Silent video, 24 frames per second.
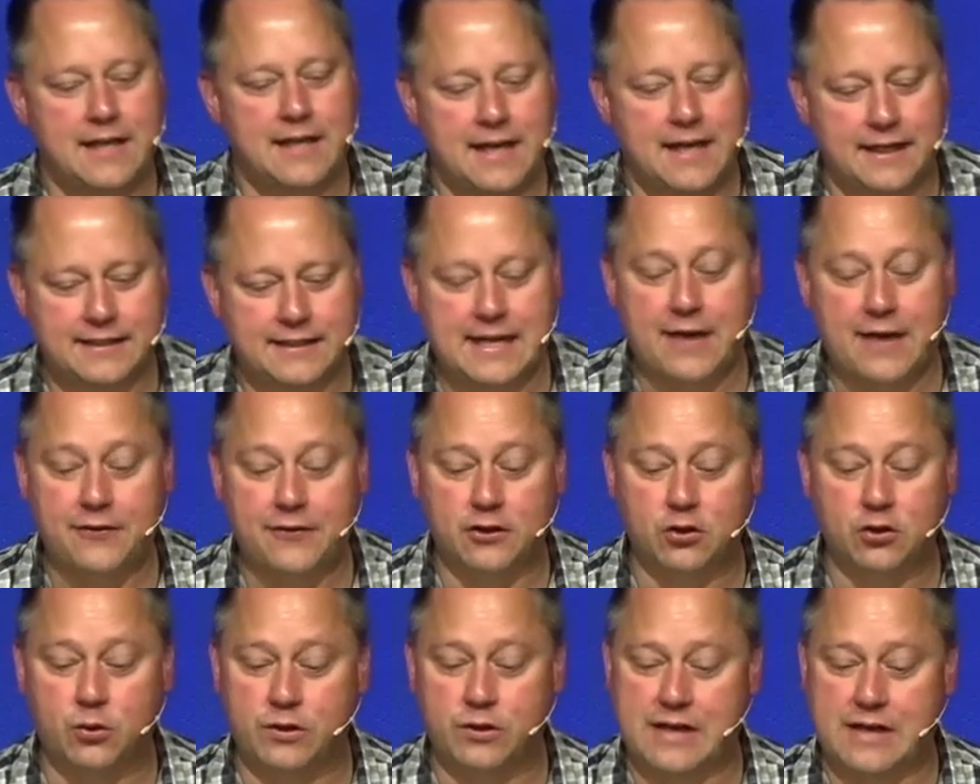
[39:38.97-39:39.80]
And now the
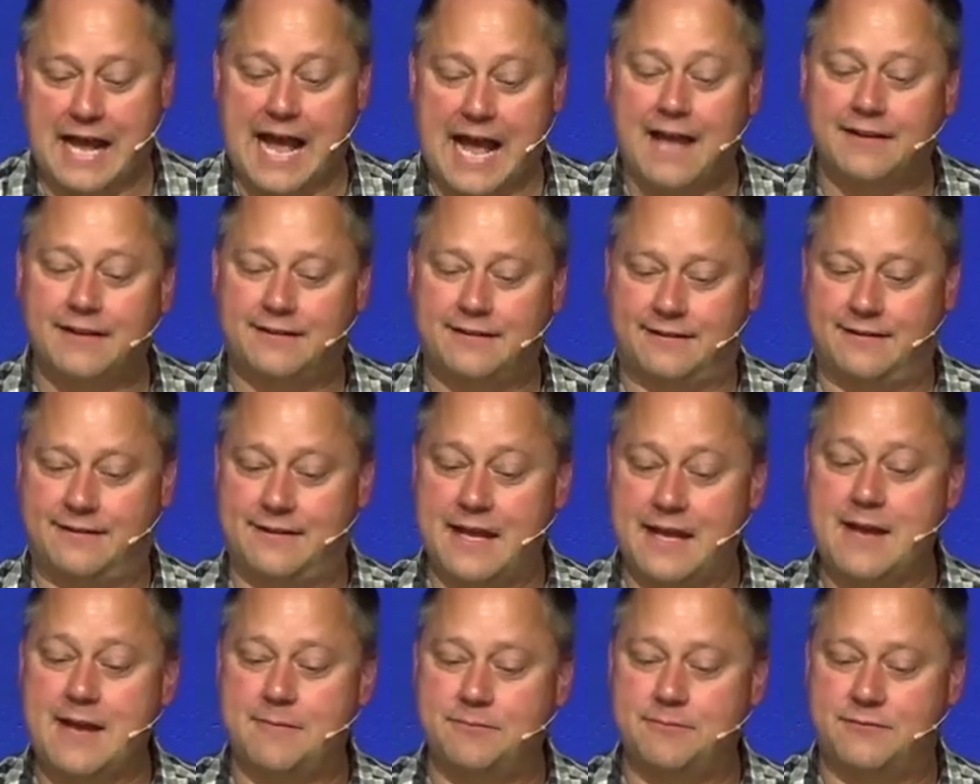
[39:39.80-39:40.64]
Lord asks
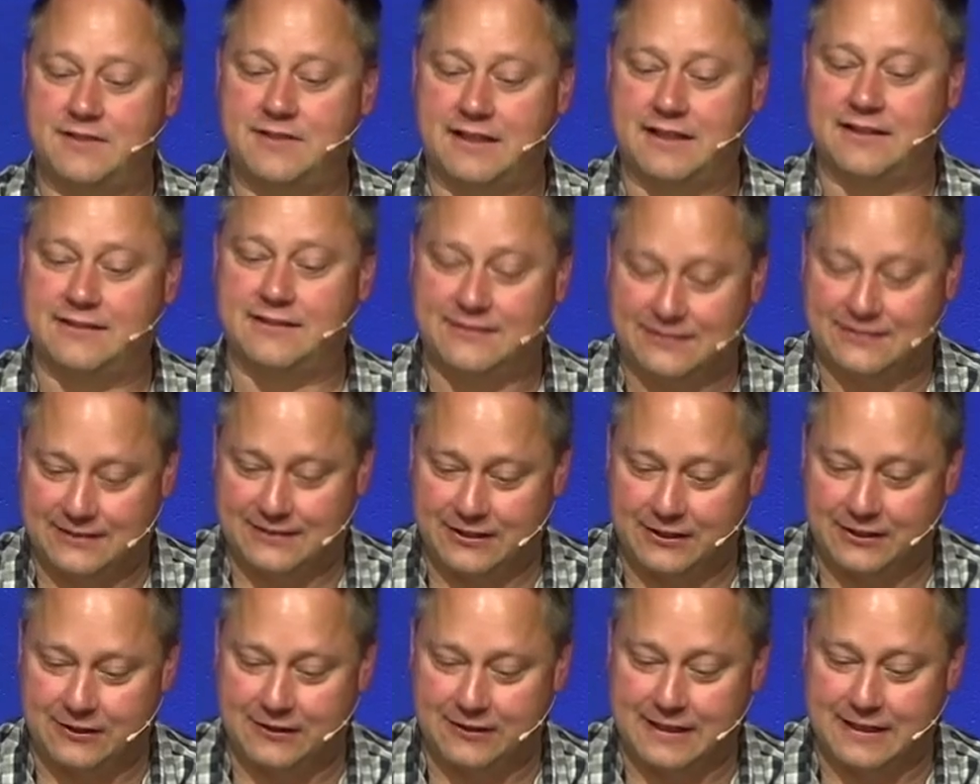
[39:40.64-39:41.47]
them to
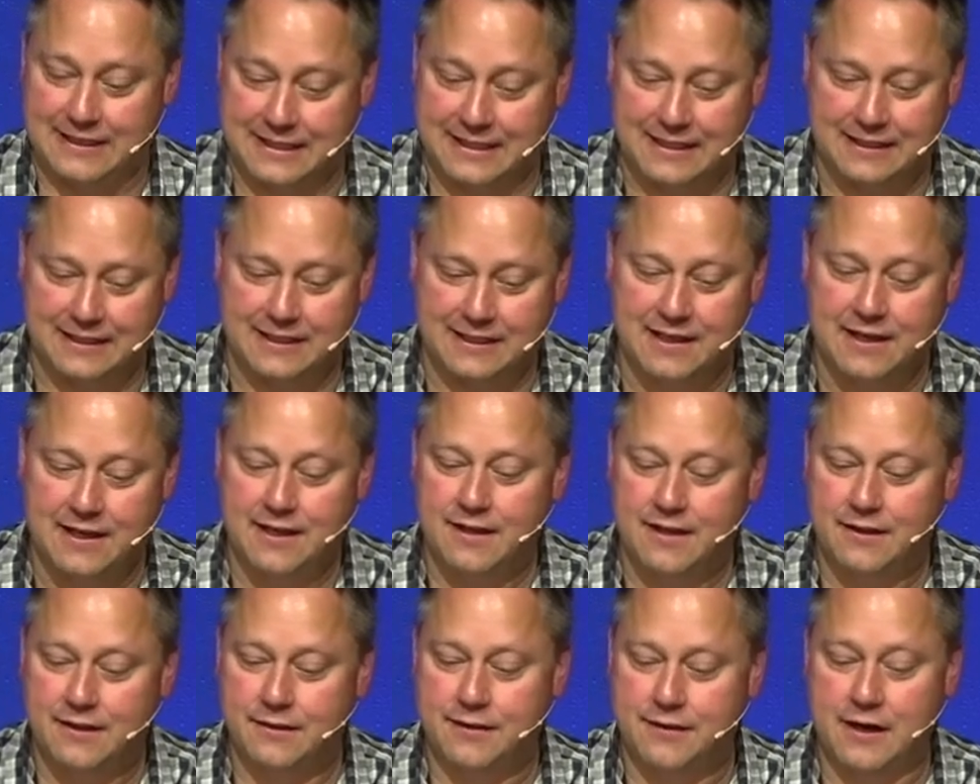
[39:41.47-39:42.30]
consider again
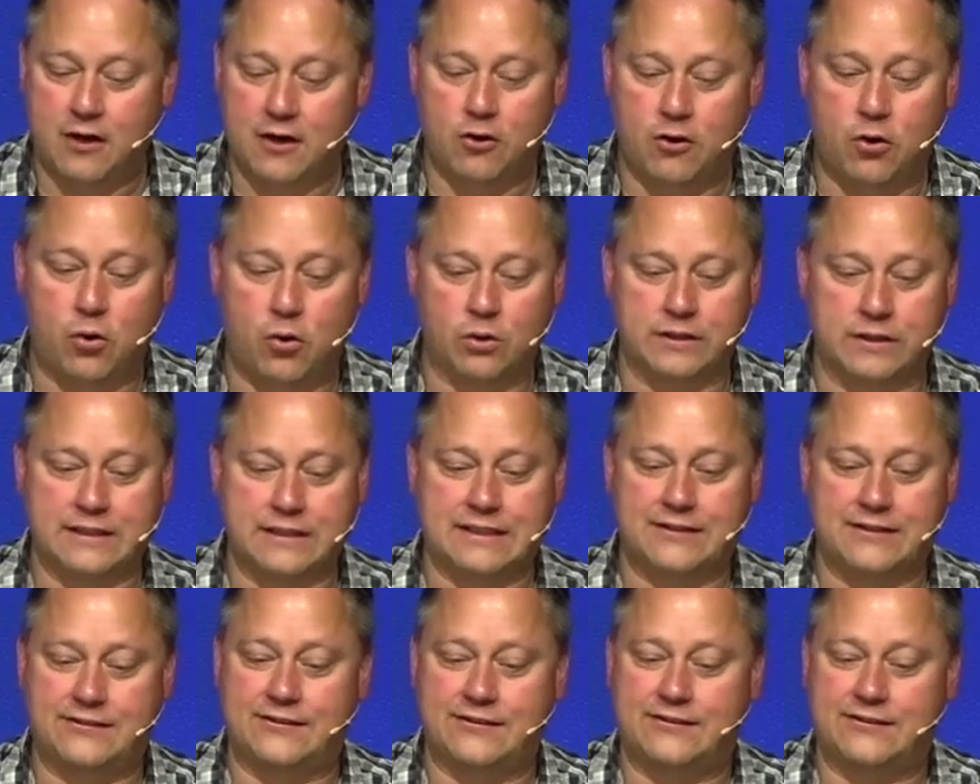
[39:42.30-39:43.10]
their holiness.